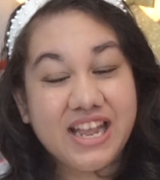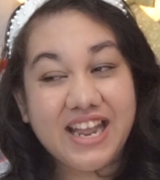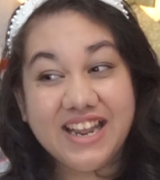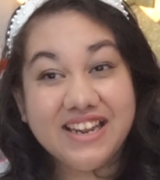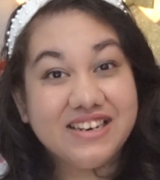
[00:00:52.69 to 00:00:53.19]

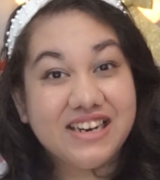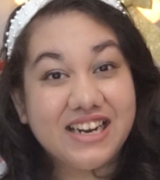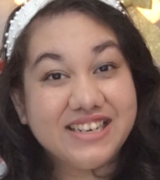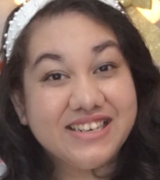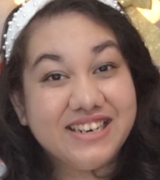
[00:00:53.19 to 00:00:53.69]
And I
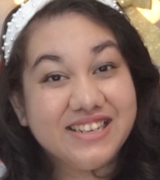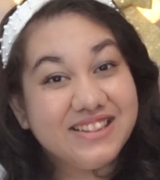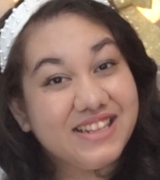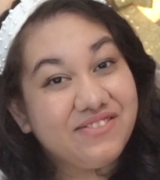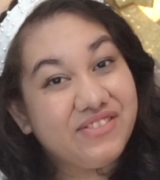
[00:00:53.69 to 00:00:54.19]
can link
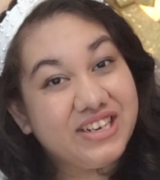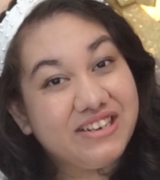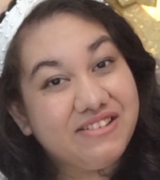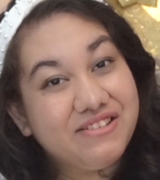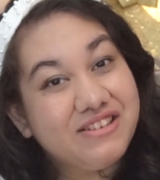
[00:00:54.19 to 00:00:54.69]
that
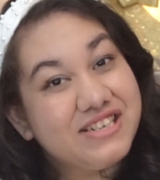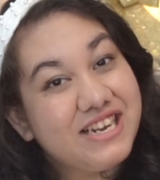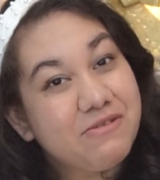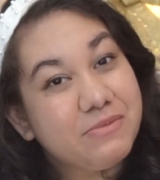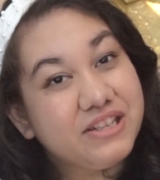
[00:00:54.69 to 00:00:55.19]
video
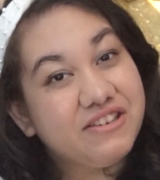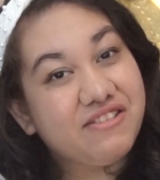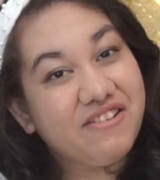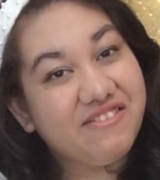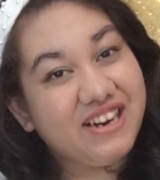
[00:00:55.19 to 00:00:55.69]
down below
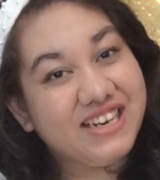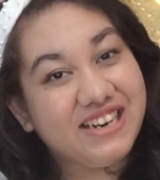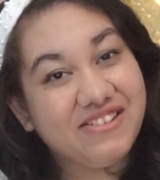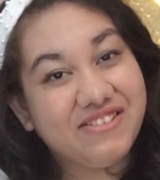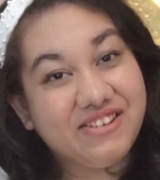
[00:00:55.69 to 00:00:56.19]
or right
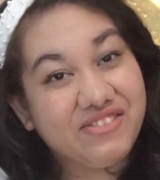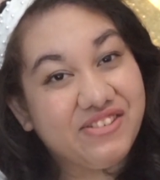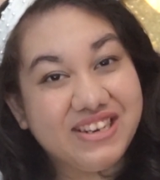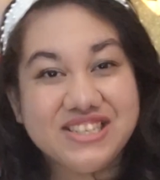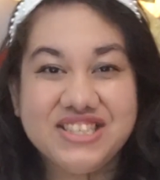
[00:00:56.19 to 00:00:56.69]
here if you
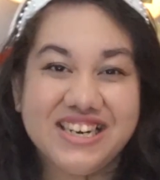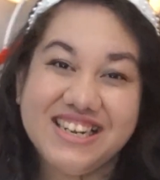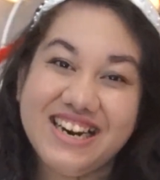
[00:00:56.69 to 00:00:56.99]
want to check it